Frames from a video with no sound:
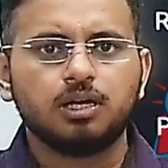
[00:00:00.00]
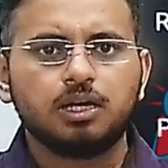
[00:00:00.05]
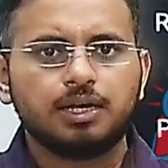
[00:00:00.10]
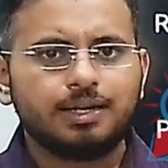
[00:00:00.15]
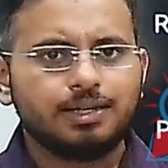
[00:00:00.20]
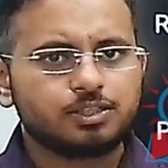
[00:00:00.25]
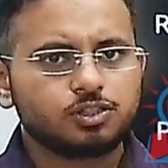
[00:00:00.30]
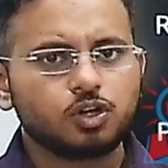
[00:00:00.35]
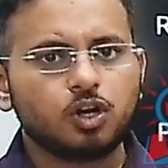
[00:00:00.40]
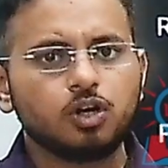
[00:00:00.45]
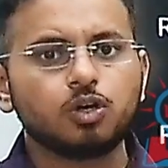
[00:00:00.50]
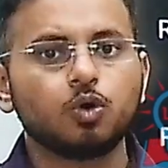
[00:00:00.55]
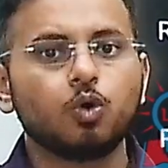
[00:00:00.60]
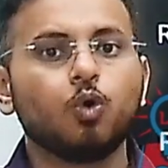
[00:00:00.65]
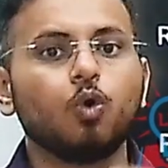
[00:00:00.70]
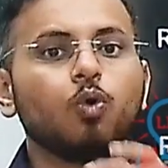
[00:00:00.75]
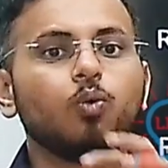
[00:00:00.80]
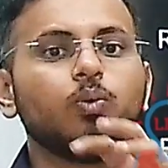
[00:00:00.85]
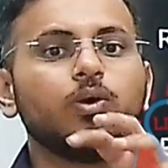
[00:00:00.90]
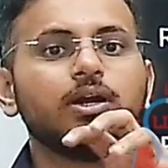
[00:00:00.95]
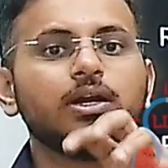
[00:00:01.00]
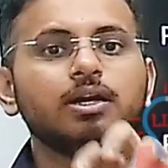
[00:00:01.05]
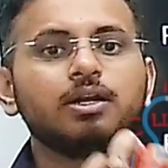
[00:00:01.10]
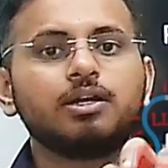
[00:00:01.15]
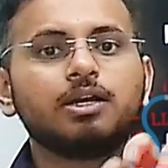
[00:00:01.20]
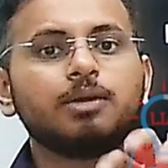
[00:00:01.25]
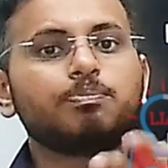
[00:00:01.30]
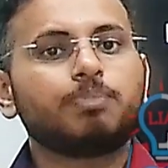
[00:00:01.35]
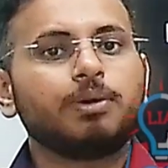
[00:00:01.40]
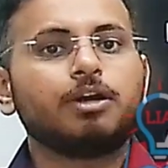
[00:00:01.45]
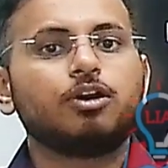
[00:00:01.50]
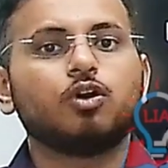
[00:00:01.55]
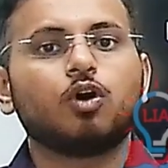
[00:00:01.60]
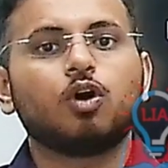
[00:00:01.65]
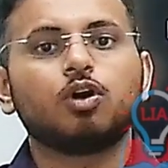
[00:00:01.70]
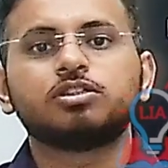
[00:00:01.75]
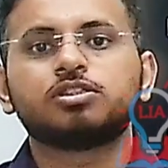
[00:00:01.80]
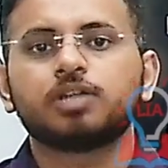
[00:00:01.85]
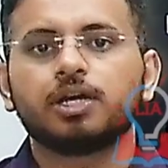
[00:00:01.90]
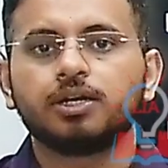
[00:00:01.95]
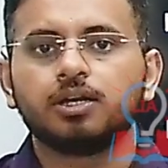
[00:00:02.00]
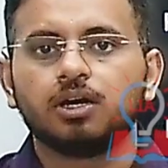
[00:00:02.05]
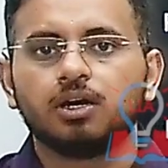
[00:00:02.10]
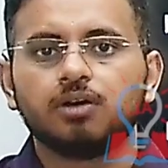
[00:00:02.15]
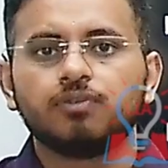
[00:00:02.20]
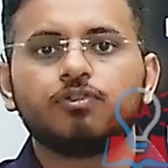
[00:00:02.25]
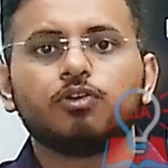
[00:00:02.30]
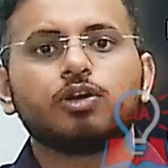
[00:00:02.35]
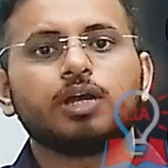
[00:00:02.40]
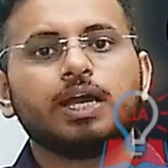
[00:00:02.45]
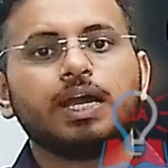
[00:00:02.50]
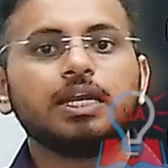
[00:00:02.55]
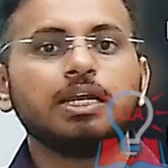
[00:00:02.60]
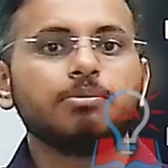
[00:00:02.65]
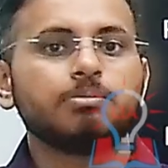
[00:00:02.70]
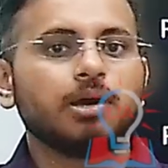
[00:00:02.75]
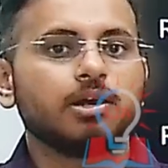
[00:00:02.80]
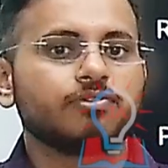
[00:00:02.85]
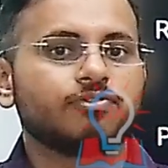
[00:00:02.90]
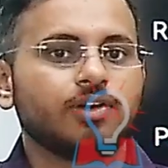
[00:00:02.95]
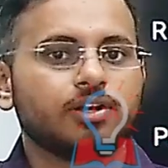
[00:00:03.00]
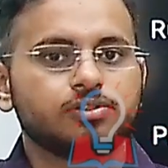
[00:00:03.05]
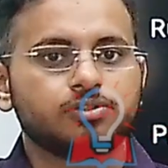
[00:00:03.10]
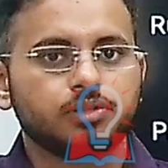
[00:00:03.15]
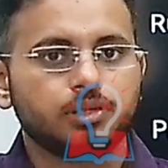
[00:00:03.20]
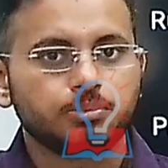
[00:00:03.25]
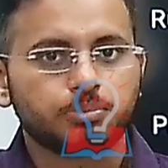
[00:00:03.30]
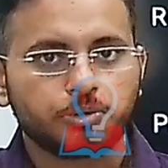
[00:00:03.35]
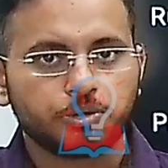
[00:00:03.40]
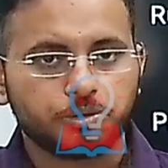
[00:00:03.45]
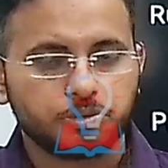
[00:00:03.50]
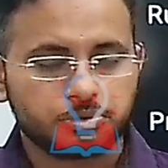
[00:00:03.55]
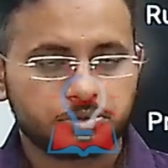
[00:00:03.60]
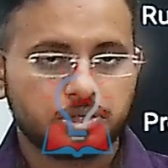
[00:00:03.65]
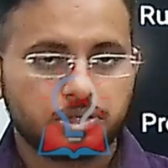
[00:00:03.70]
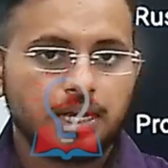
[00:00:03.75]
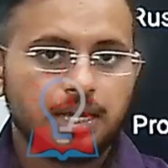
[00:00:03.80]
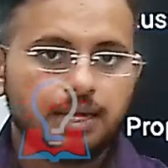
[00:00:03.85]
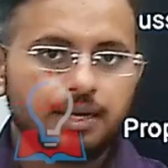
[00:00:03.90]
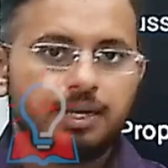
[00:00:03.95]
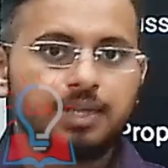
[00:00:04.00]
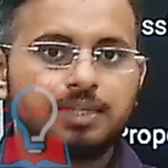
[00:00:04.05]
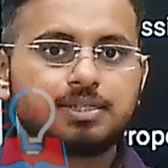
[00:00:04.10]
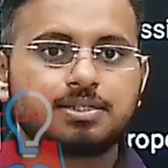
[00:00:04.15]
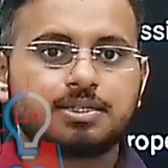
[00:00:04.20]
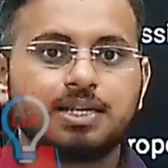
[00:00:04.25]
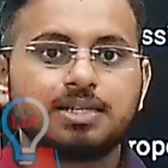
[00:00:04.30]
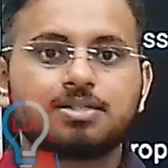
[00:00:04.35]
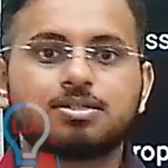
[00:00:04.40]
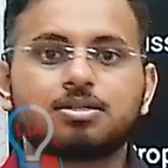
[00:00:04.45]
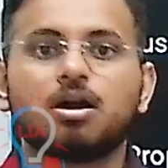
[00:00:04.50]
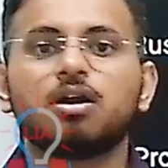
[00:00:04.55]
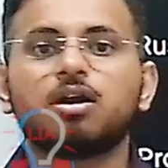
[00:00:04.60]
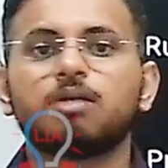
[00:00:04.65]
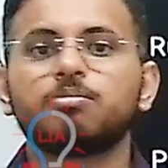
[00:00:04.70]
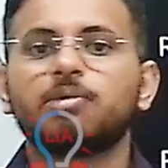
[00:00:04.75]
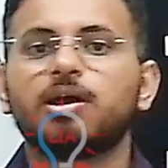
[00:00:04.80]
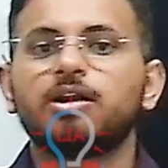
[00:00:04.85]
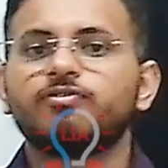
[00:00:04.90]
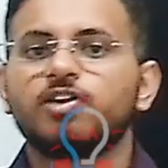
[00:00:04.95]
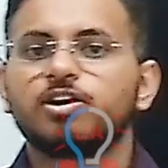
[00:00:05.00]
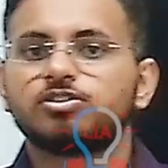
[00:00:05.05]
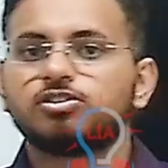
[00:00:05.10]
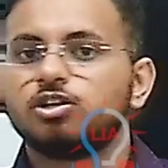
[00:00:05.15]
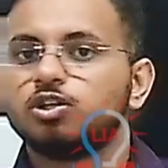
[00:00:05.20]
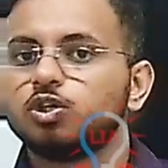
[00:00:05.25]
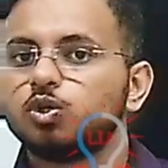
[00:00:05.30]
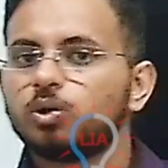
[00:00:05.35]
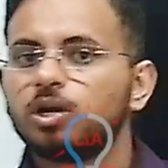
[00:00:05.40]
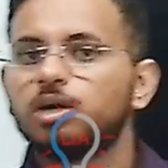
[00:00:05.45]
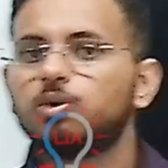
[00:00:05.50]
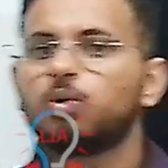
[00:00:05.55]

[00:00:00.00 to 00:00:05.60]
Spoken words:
Let's not over depend on China for any manufacturing produce. Let's start our manufacturing unit,